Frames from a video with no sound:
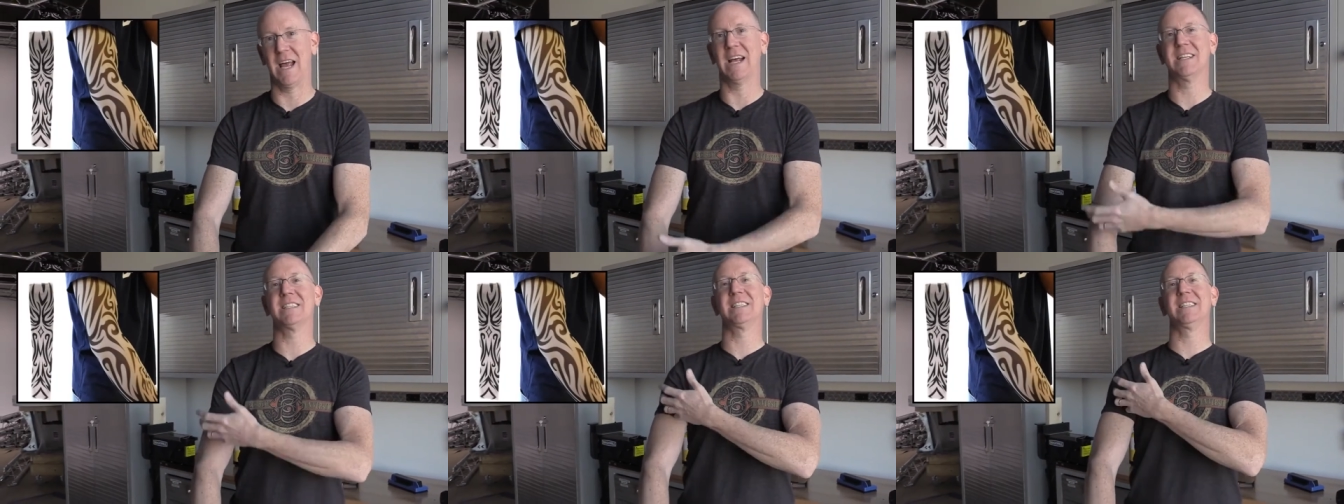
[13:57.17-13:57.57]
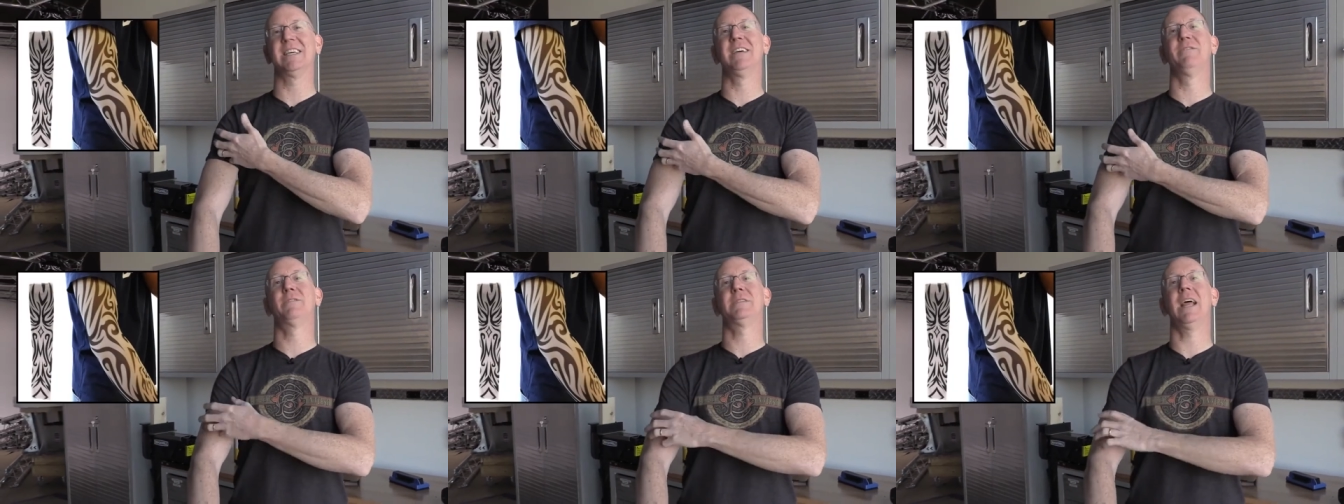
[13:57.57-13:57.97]
like
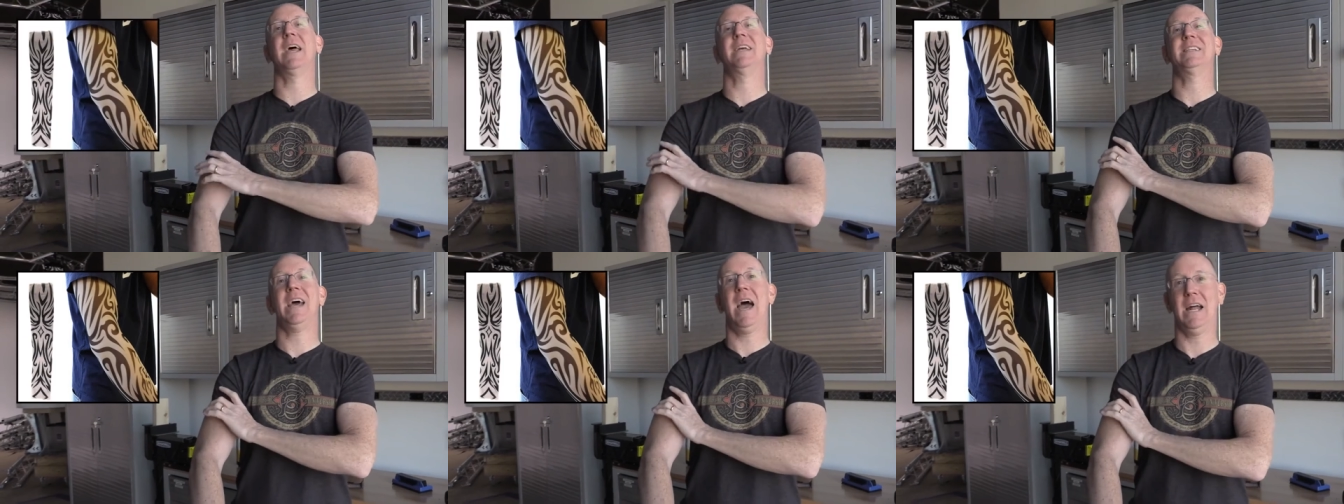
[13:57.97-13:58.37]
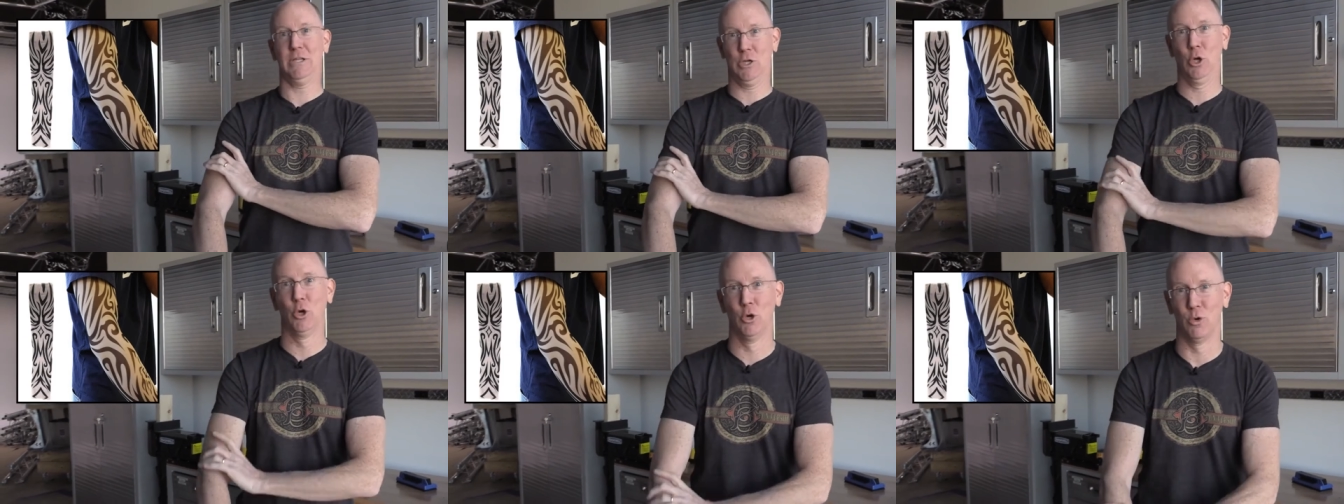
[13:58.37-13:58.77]

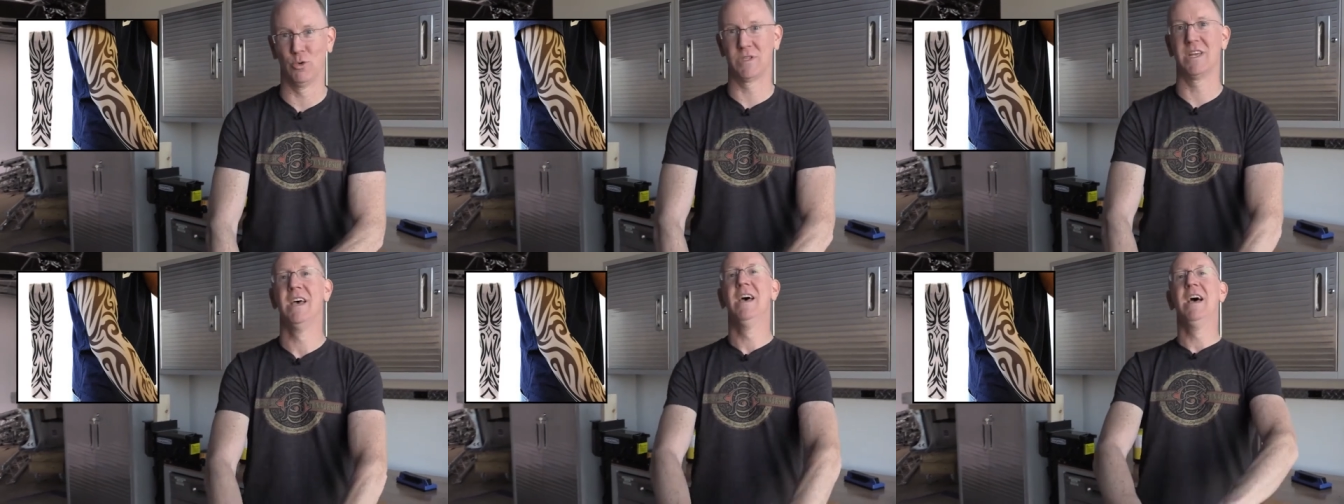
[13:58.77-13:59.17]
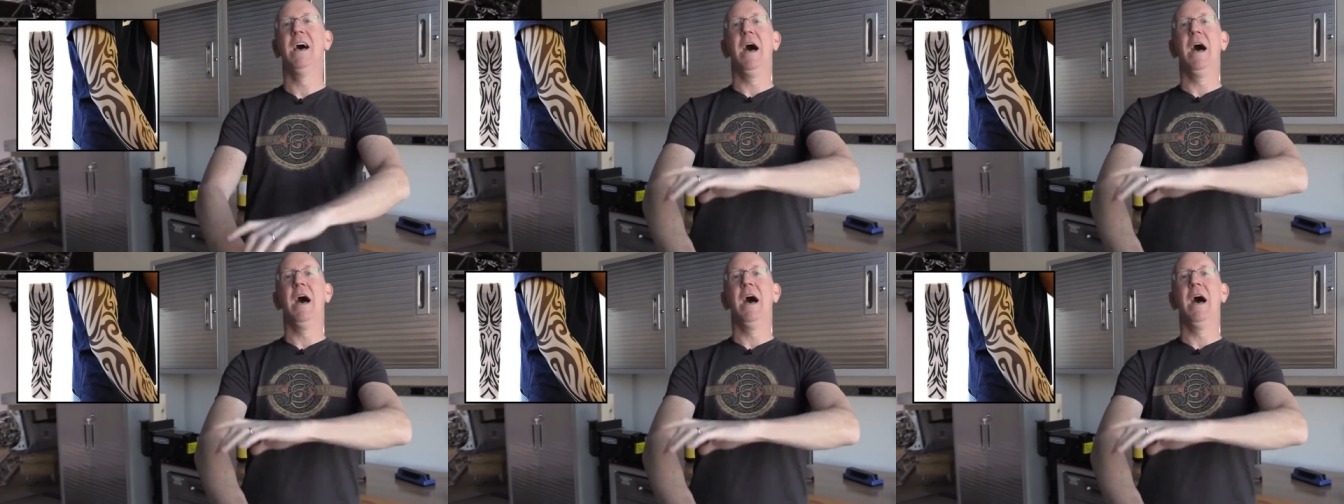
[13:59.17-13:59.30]
tattoos,